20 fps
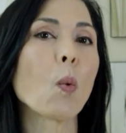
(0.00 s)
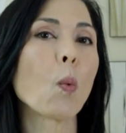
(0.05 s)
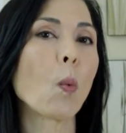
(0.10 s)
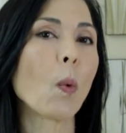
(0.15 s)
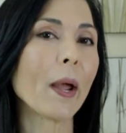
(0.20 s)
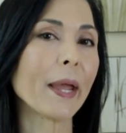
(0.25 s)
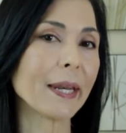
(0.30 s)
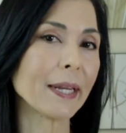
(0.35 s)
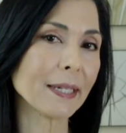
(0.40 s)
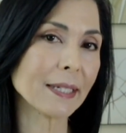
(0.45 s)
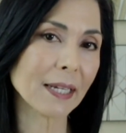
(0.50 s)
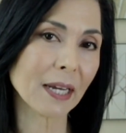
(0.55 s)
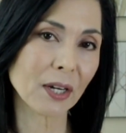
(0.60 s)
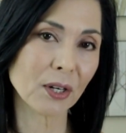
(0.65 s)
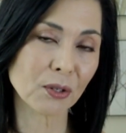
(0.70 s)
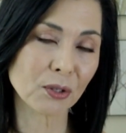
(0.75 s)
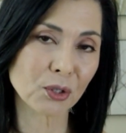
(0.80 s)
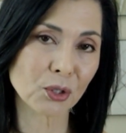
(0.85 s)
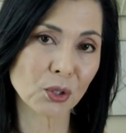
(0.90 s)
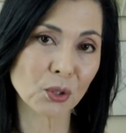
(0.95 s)
wait a day
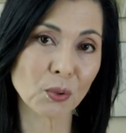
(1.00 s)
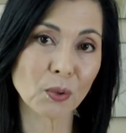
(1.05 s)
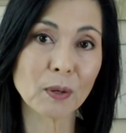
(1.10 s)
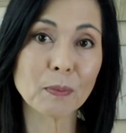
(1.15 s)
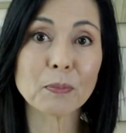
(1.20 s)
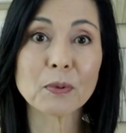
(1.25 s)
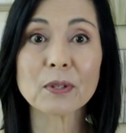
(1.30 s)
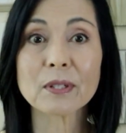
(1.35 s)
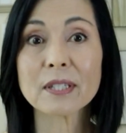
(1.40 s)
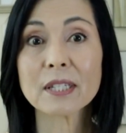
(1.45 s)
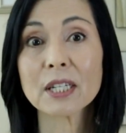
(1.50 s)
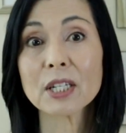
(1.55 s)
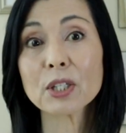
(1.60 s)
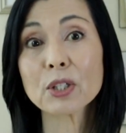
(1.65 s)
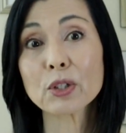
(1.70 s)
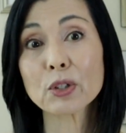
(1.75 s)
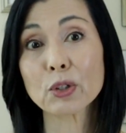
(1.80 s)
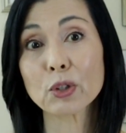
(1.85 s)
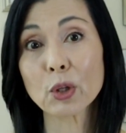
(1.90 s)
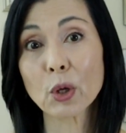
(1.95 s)
or two, and
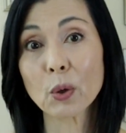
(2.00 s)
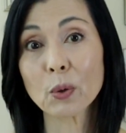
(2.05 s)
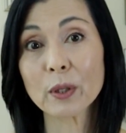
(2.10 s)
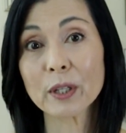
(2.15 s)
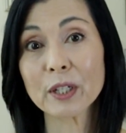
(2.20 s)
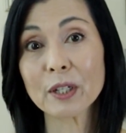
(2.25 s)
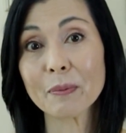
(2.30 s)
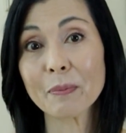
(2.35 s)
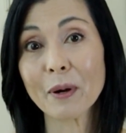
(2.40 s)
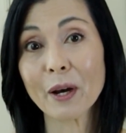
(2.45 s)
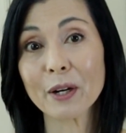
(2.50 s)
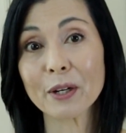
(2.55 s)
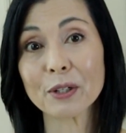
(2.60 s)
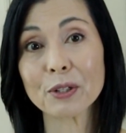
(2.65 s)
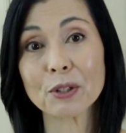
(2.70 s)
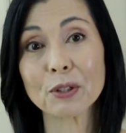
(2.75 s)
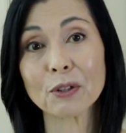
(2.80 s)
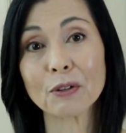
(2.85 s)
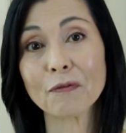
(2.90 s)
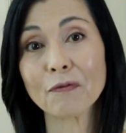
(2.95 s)
proceed slowly to
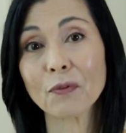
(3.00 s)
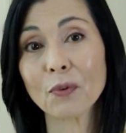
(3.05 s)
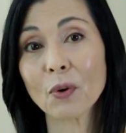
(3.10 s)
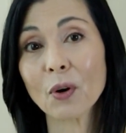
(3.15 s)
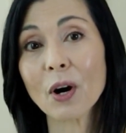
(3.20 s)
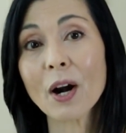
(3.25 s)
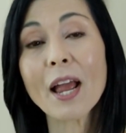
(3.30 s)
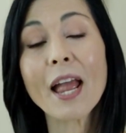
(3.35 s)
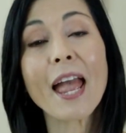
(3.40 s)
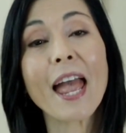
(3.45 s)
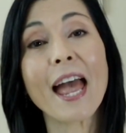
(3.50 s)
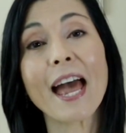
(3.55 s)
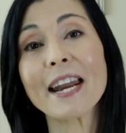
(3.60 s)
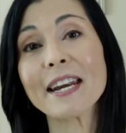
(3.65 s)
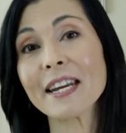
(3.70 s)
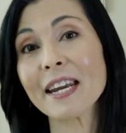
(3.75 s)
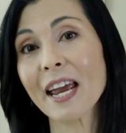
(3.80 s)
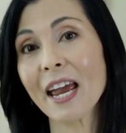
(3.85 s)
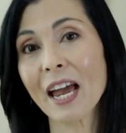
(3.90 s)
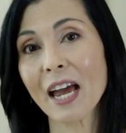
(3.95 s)
monitor for
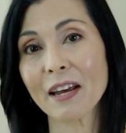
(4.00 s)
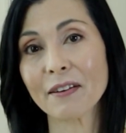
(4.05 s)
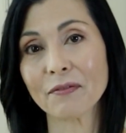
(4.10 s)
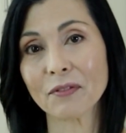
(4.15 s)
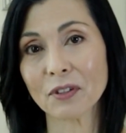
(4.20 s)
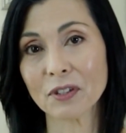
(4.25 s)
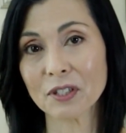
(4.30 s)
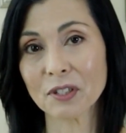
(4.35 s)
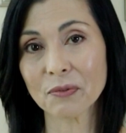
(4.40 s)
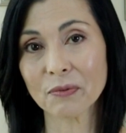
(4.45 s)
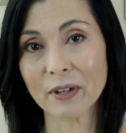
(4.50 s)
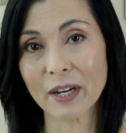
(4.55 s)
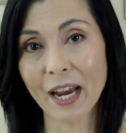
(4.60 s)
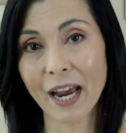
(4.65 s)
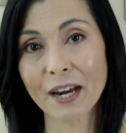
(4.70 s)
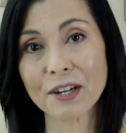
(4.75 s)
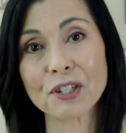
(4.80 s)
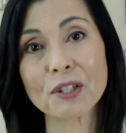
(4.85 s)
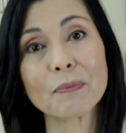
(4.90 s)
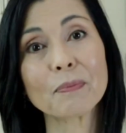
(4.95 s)
any adverse
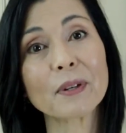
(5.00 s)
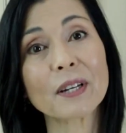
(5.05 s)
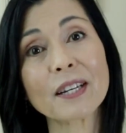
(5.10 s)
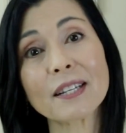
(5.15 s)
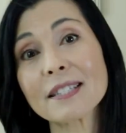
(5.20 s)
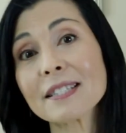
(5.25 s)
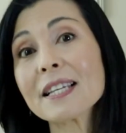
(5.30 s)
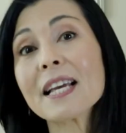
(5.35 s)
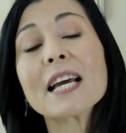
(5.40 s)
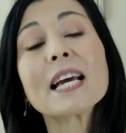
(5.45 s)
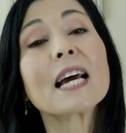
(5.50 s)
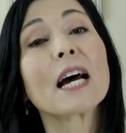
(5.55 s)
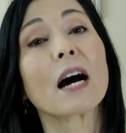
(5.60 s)
reaction, because